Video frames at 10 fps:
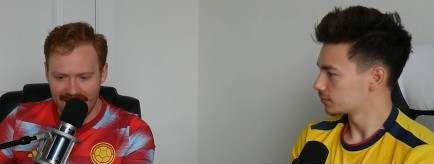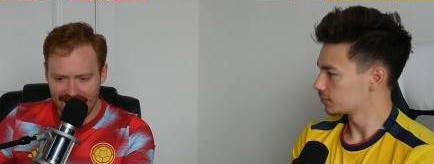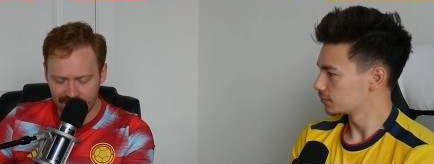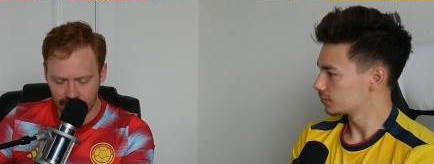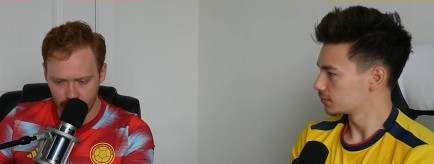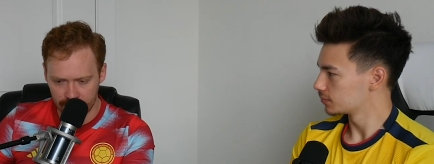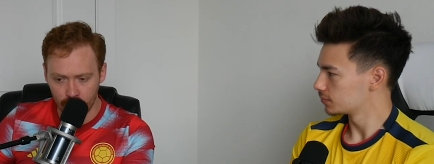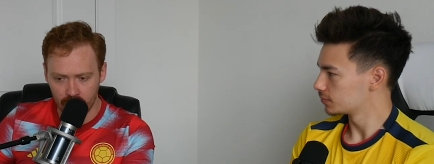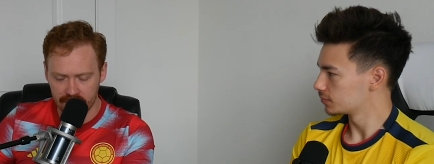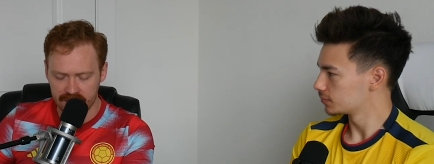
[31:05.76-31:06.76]

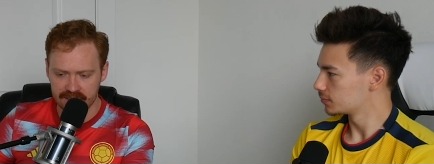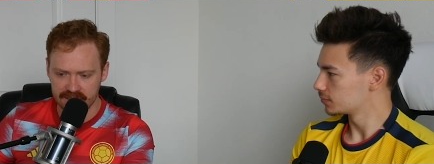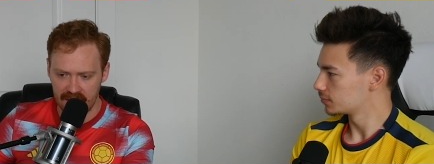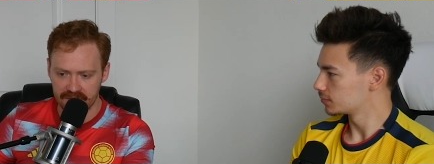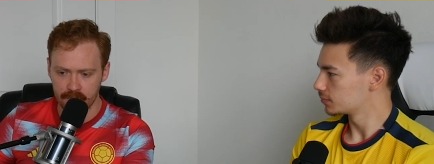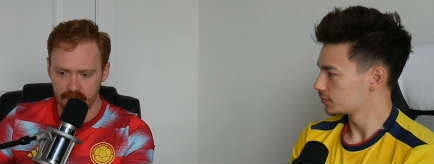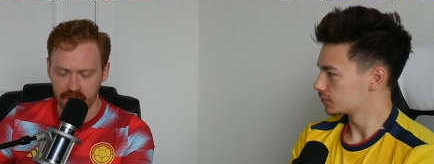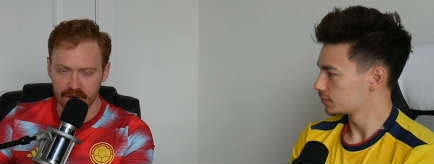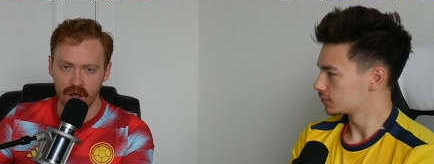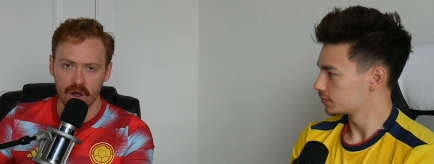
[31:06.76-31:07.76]
Speaker 1: everyone in South
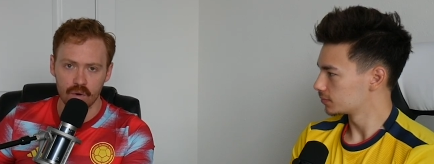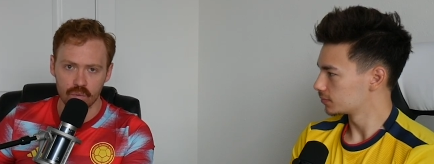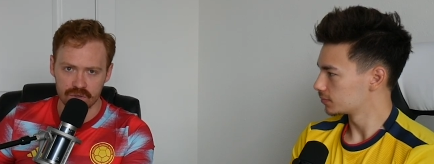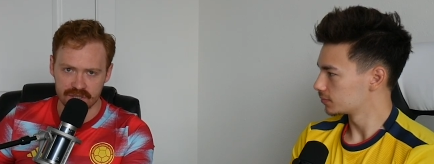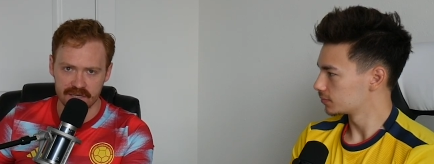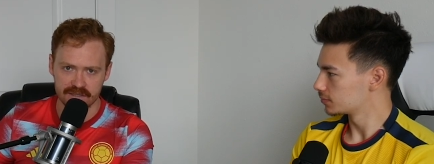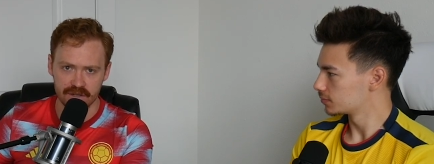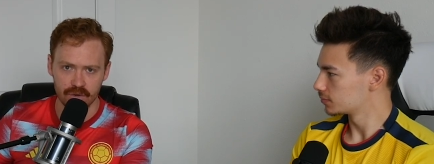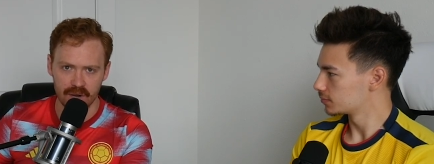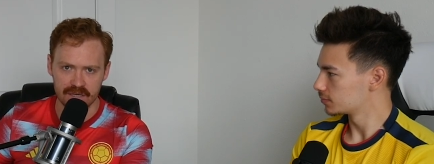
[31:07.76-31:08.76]
America resents
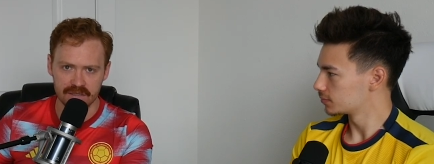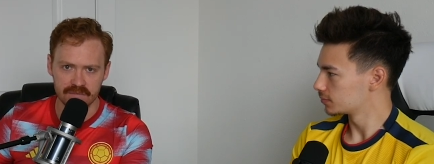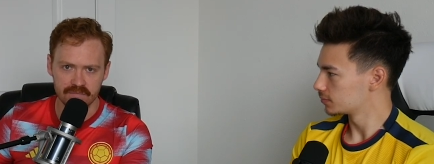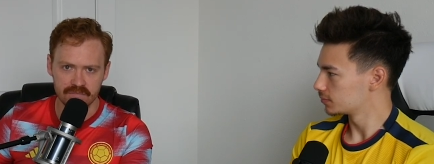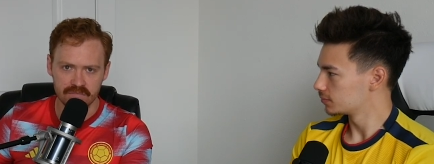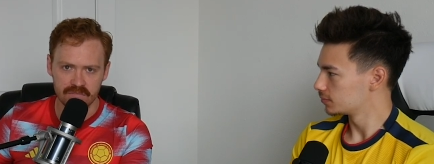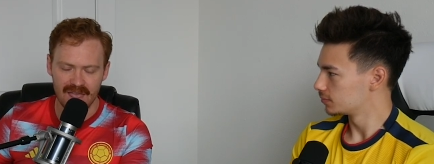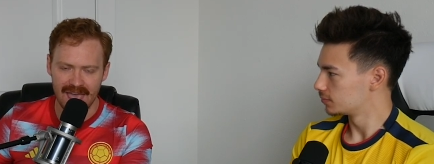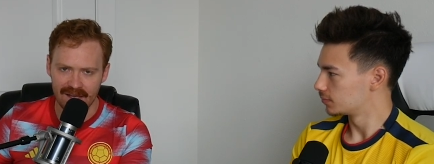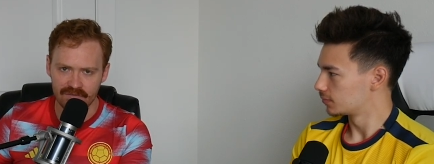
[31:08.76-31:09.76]
the U.S.
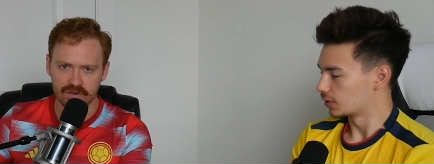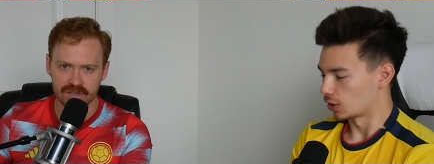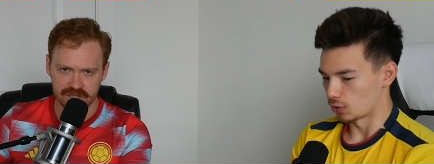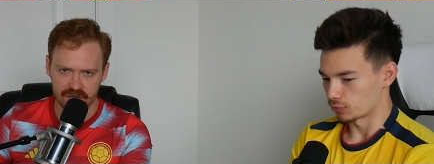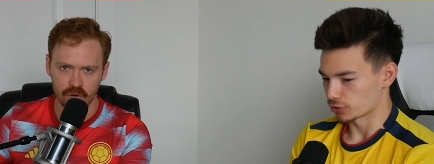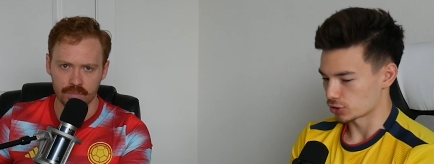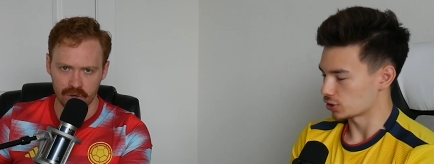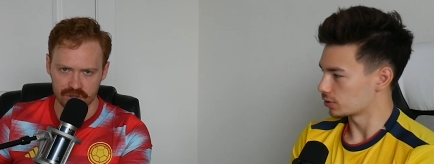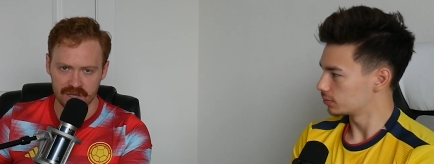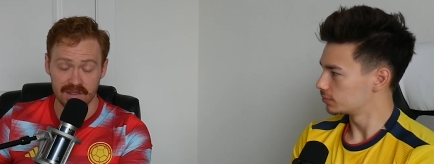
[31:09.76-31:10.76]
Every oh, single
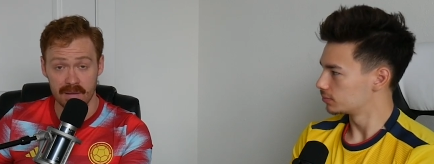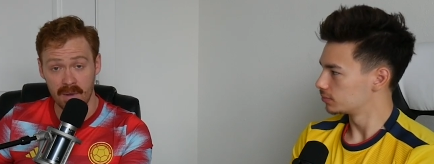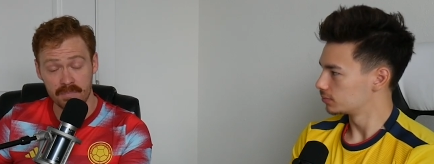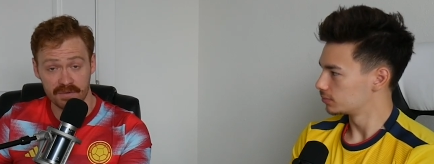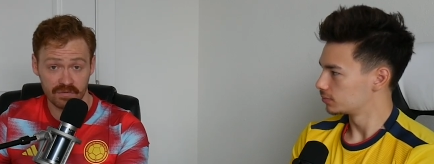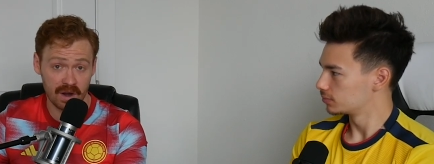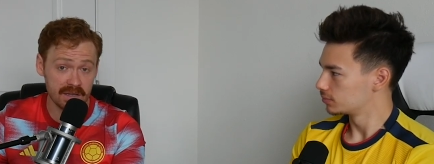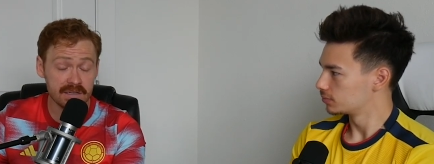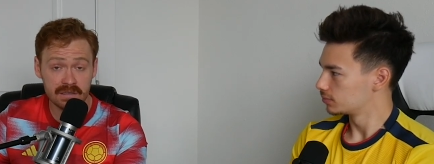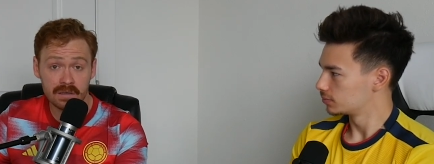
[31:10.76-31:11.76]
person. Sure. They might be
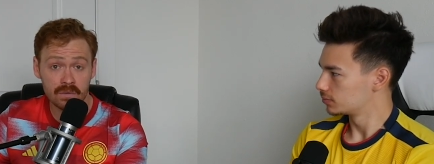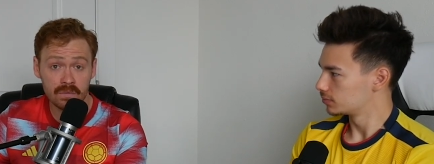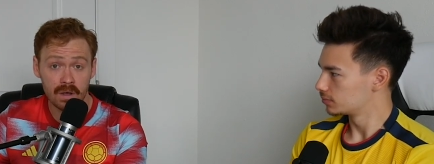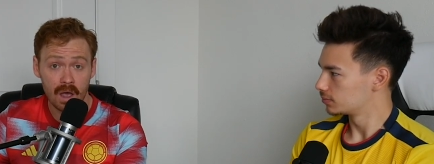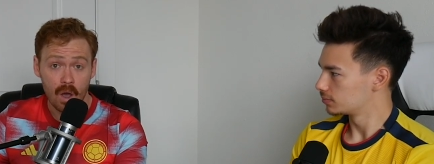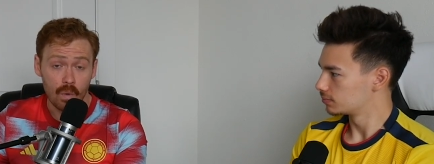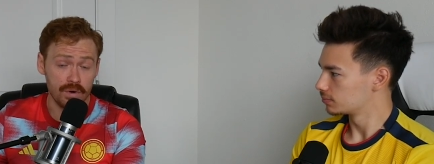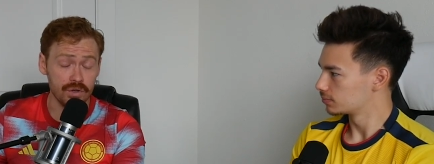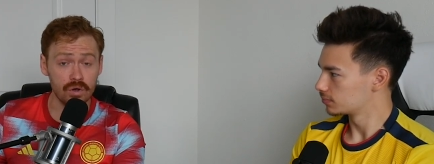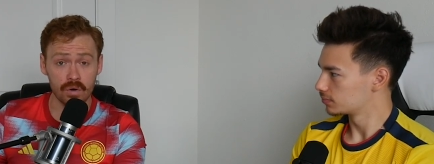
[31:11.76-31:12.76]
friendly to you
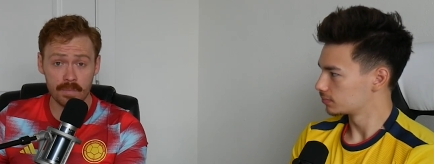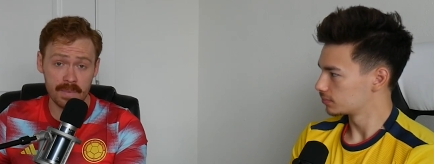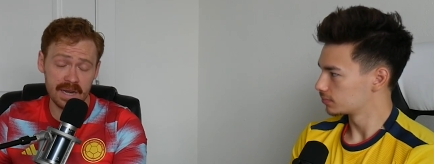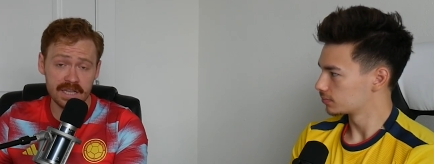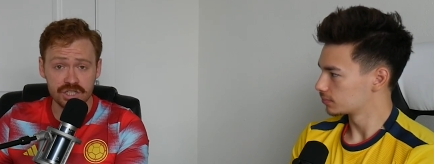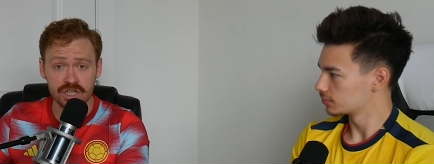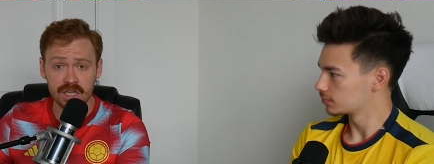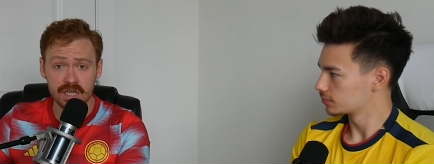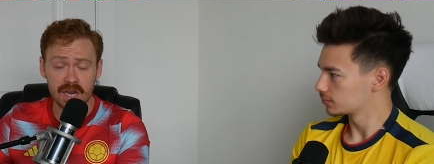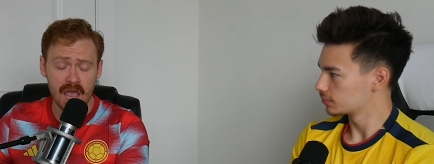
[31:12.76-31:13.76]
when you go to
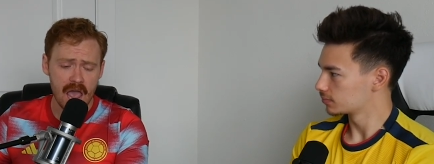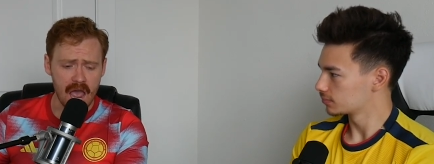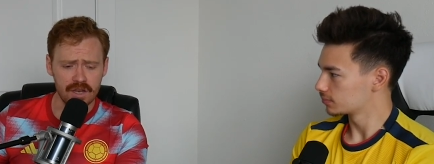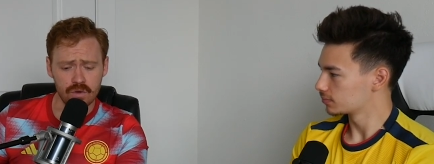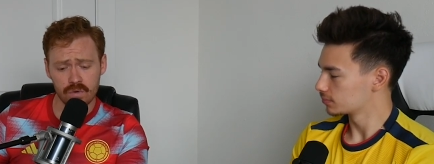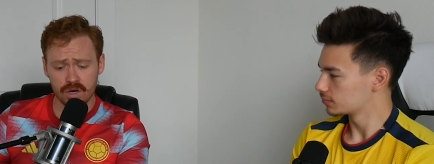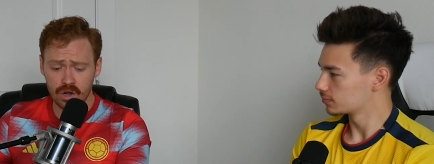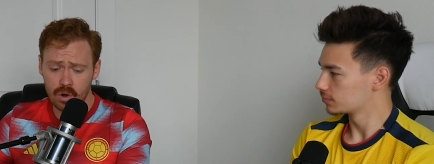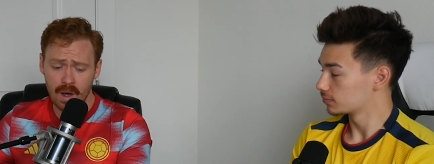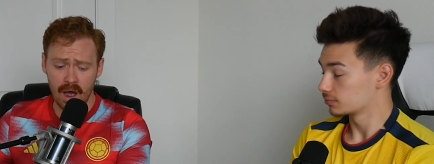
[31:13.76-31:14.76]
Medellin and you want to
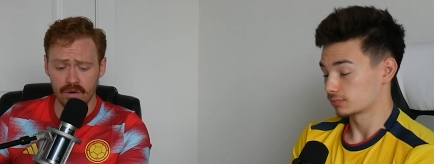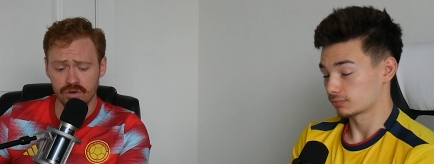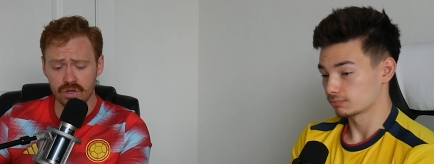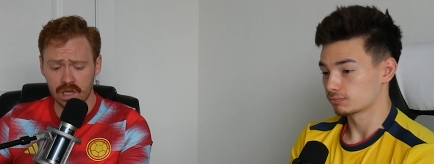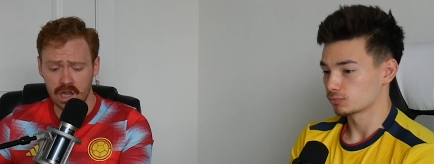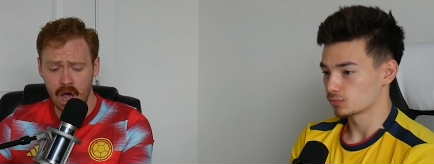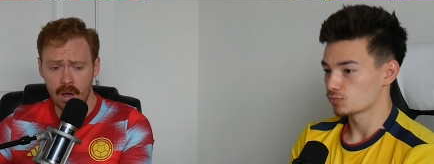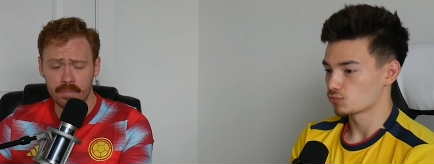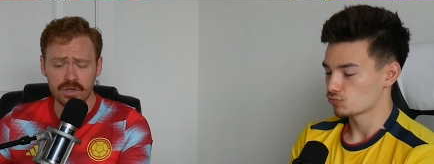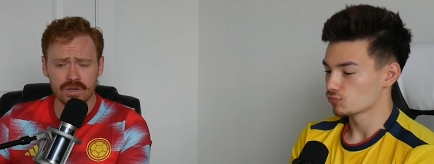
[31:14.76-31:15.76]
go out and you
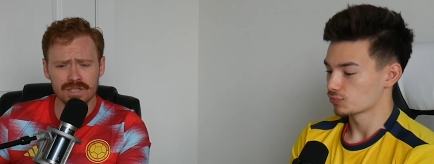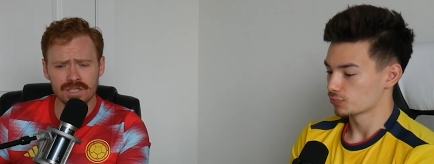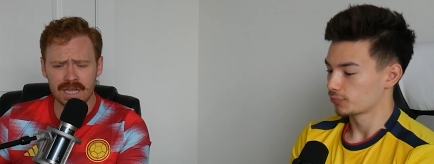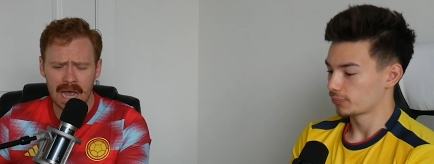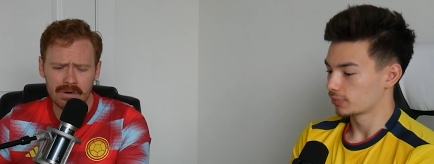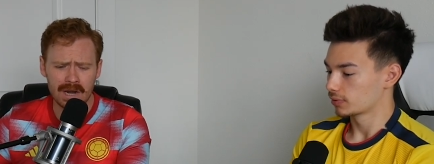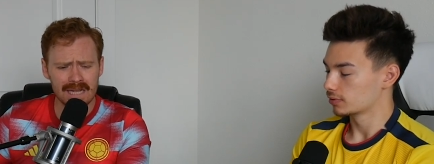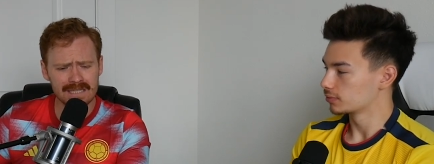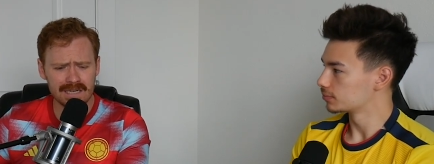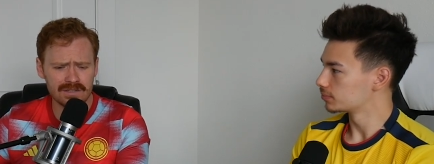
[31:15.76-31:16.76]
club and you can see how
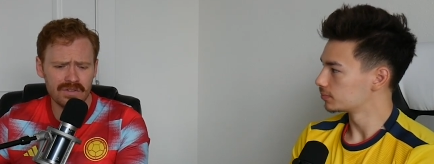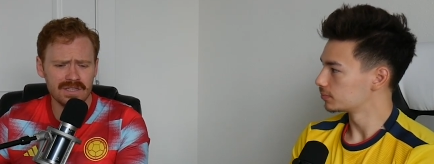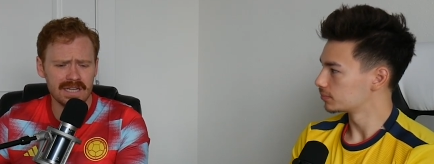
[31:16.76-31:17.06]
nice it is on the